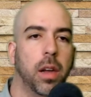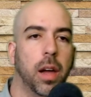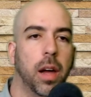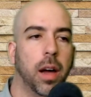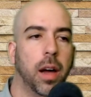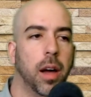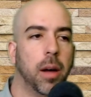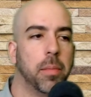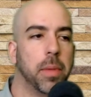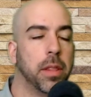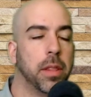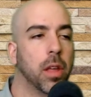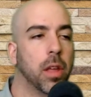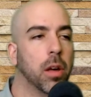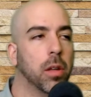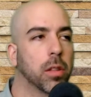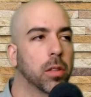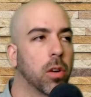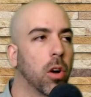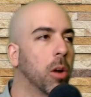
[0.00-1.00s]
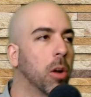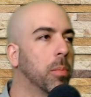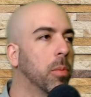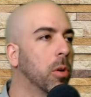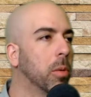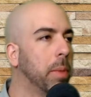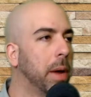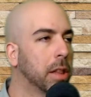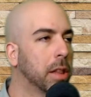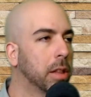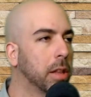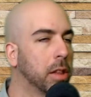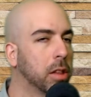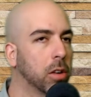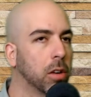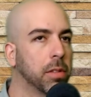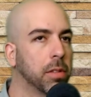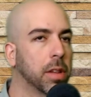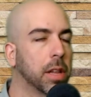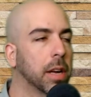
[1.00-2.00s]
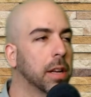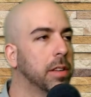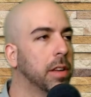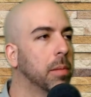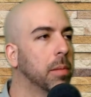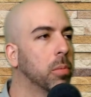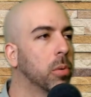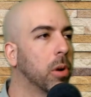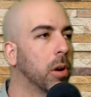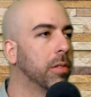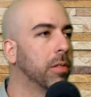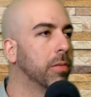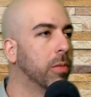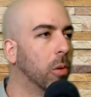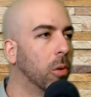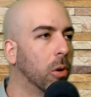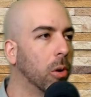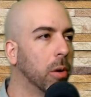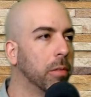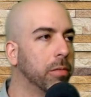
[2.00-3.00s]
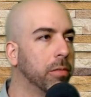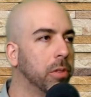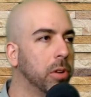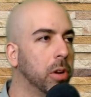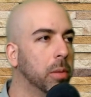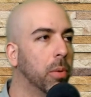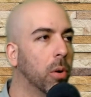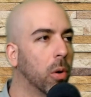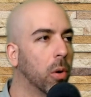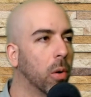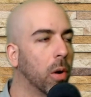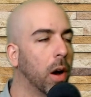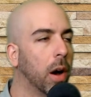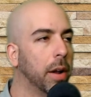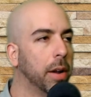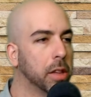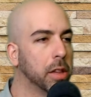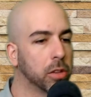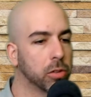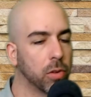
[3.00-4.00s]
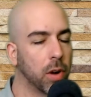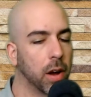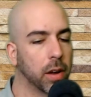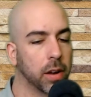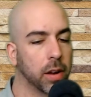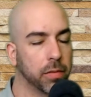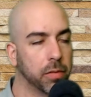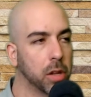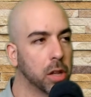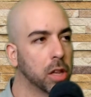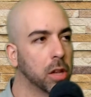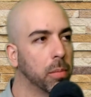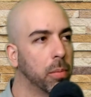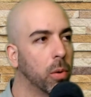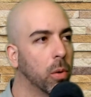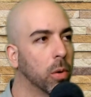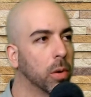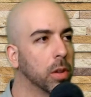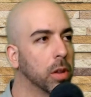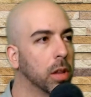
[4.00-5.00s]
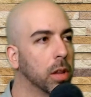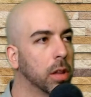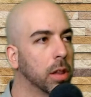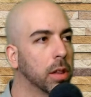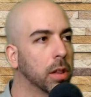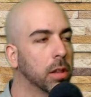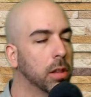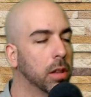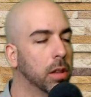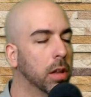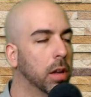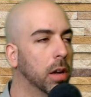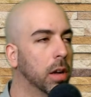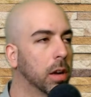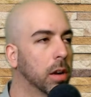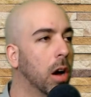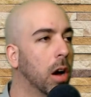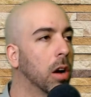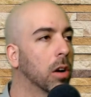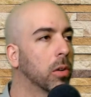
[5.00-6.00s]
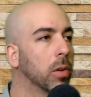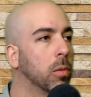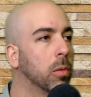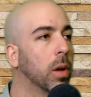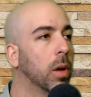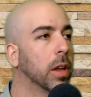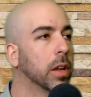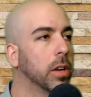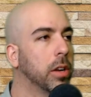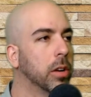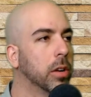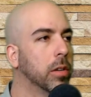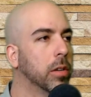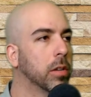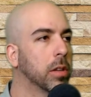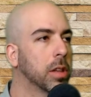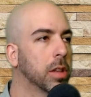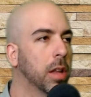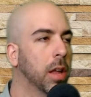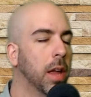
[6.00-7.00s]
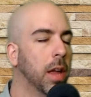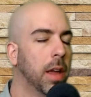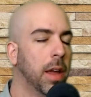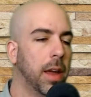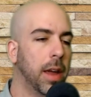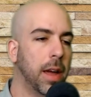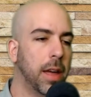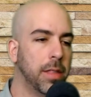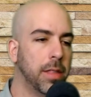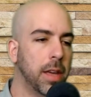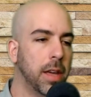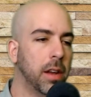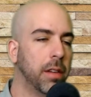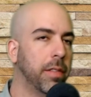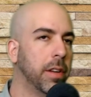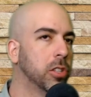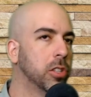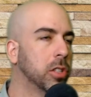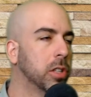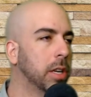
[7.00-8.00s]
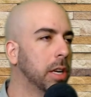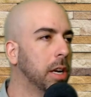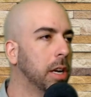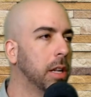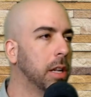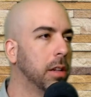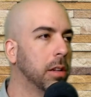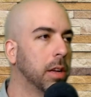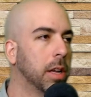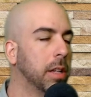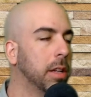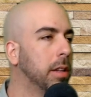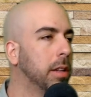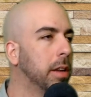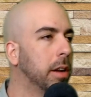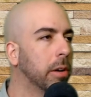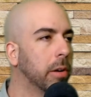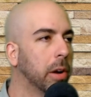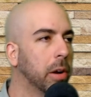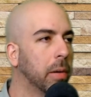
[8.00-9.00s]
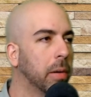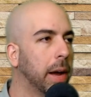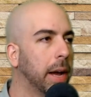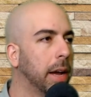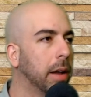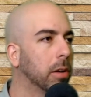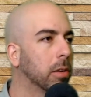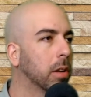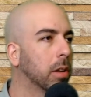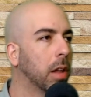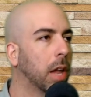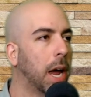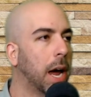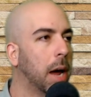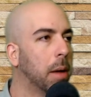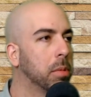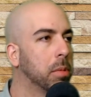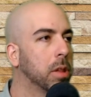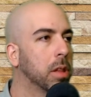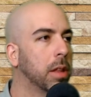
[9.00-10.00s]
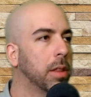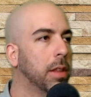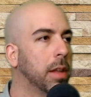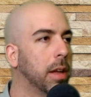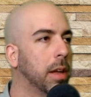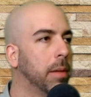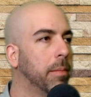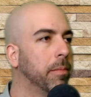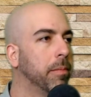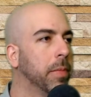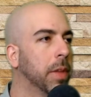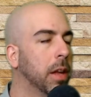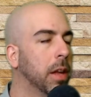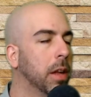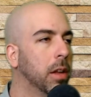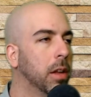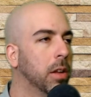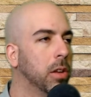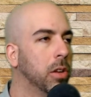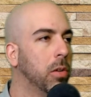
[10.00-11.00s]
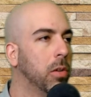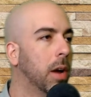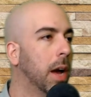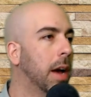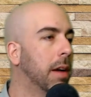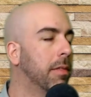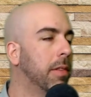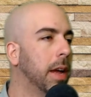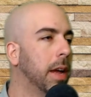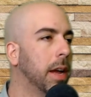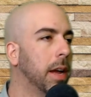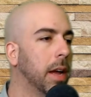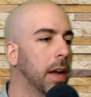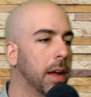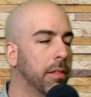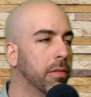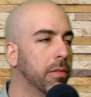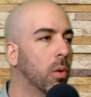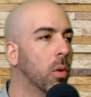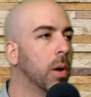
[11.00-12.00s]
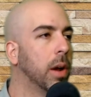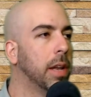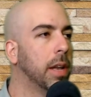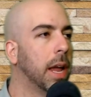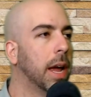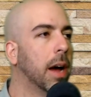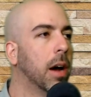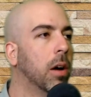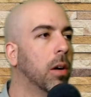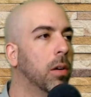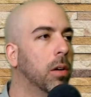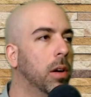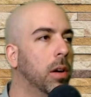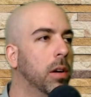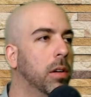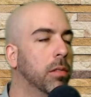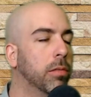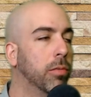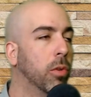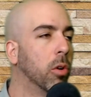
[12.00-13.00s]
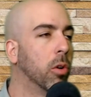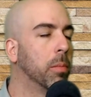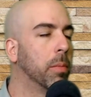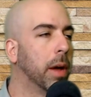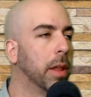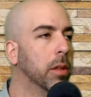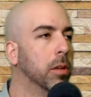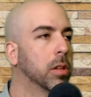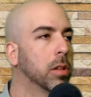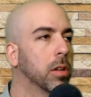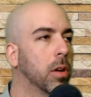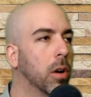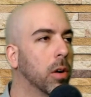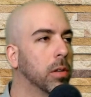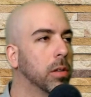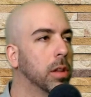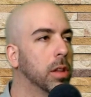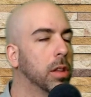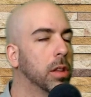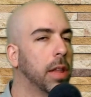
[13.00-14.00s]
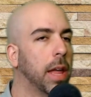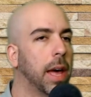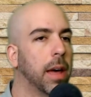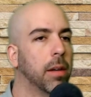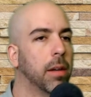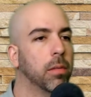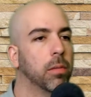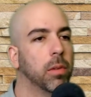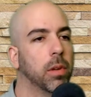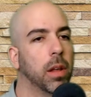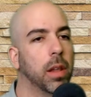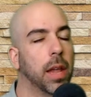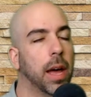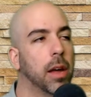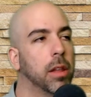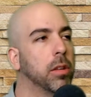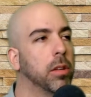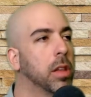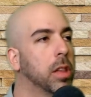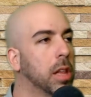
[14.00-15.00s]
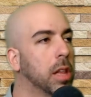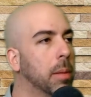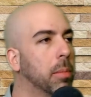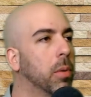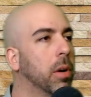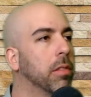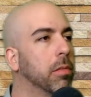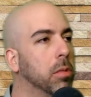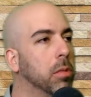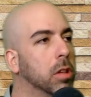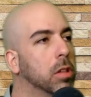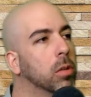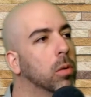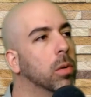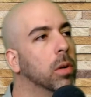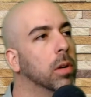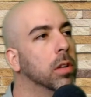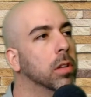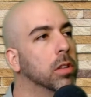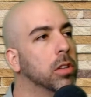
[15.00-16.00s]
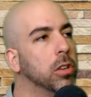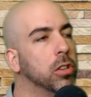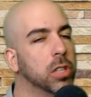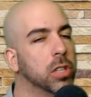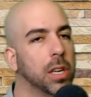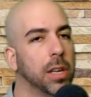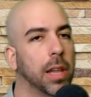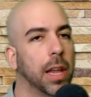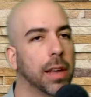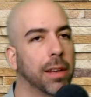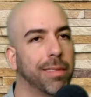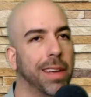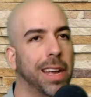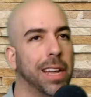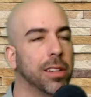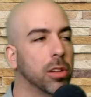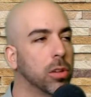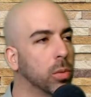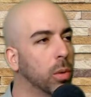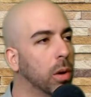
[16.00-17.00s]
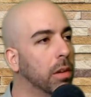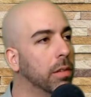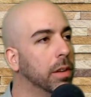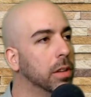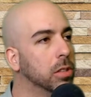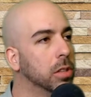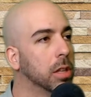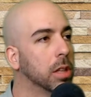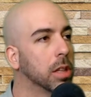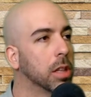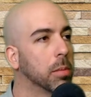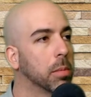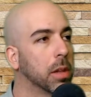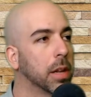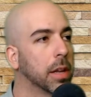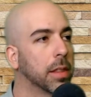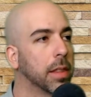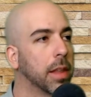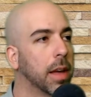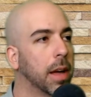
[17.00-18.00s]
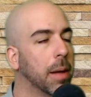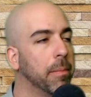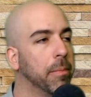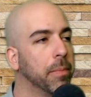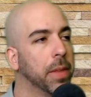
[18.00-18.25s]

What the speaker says: And the cardboard basically serves as like a temporary form for you to pour on. It's strong enough to support the concrete while it cures, and then eventually it can deteriorate or collapse, and then you have a void now formed by those cartons that allows you to separate from the soils, usually like 8 to 12 inches, something like that.